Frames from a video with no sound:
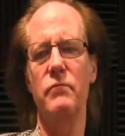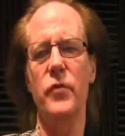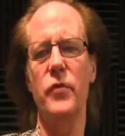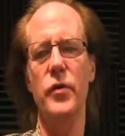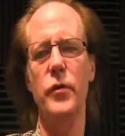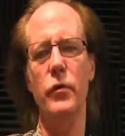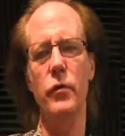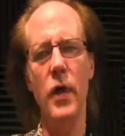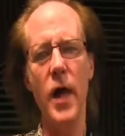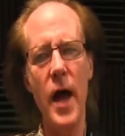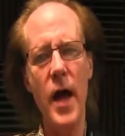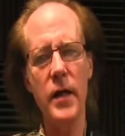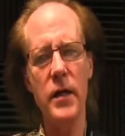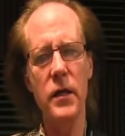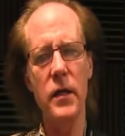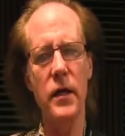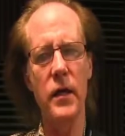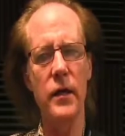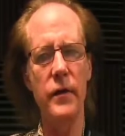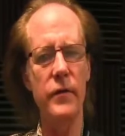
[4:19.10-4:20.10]
When you lock
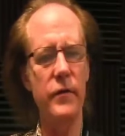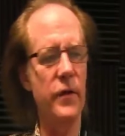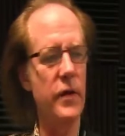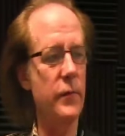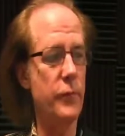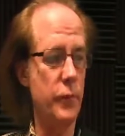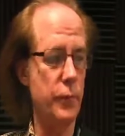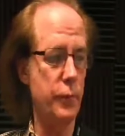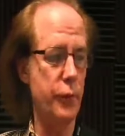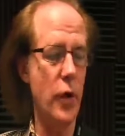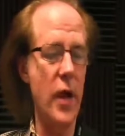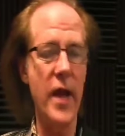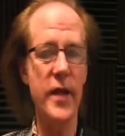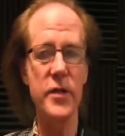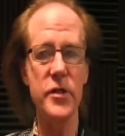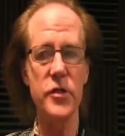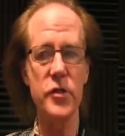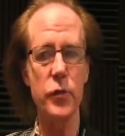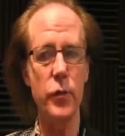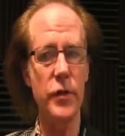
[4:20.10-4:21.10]
in, then
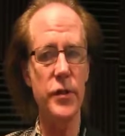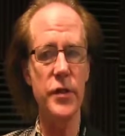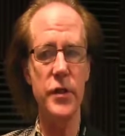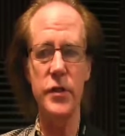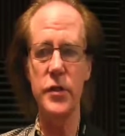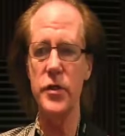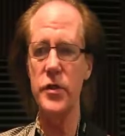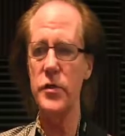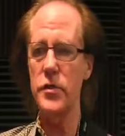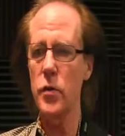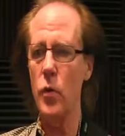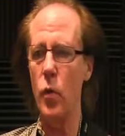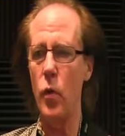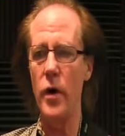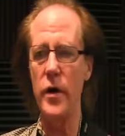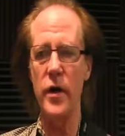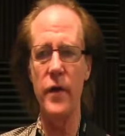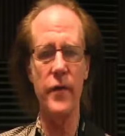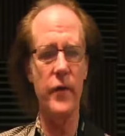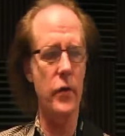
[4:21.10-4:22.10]
practice switching just to
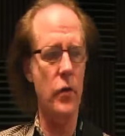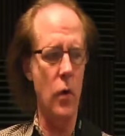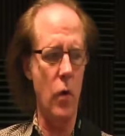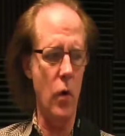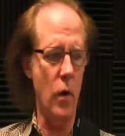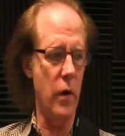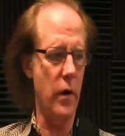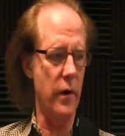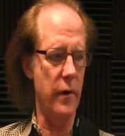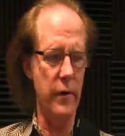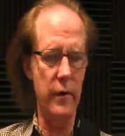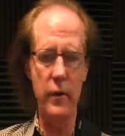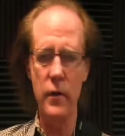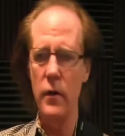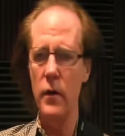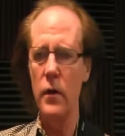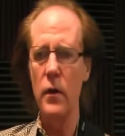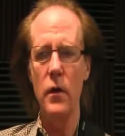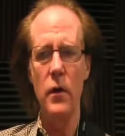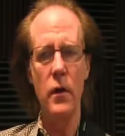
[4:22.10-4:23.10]
one other chord,
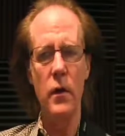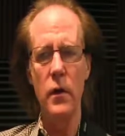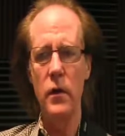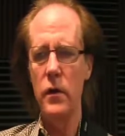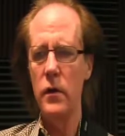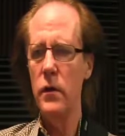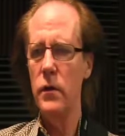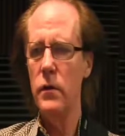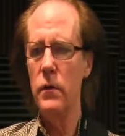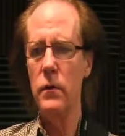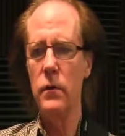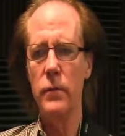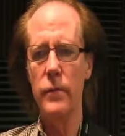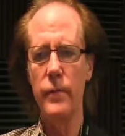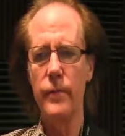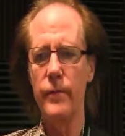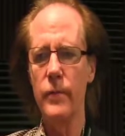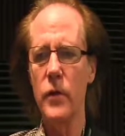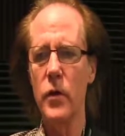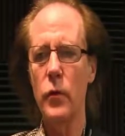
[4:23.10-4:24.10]

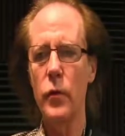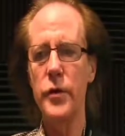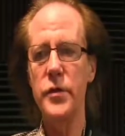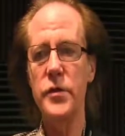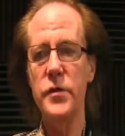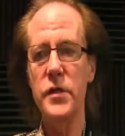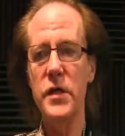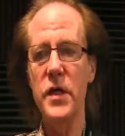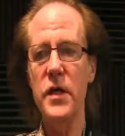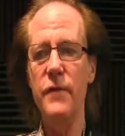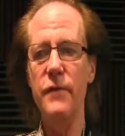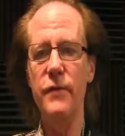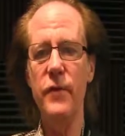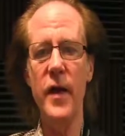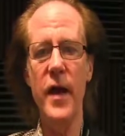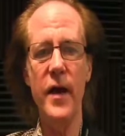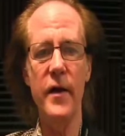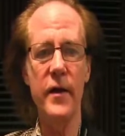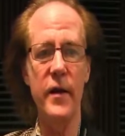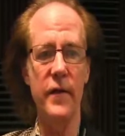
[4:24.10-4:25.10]
which is E
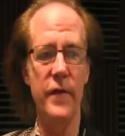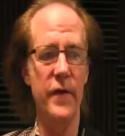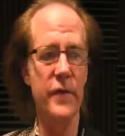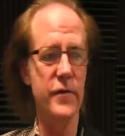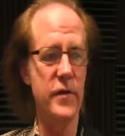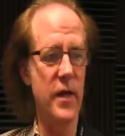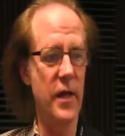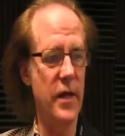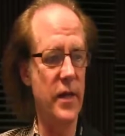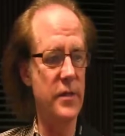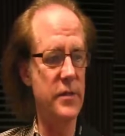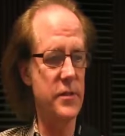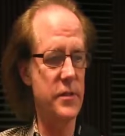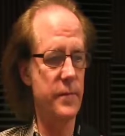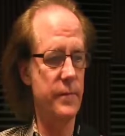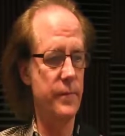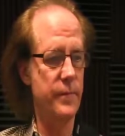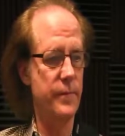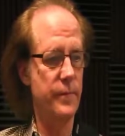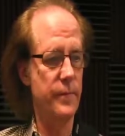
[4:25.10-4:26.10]
flat in this case.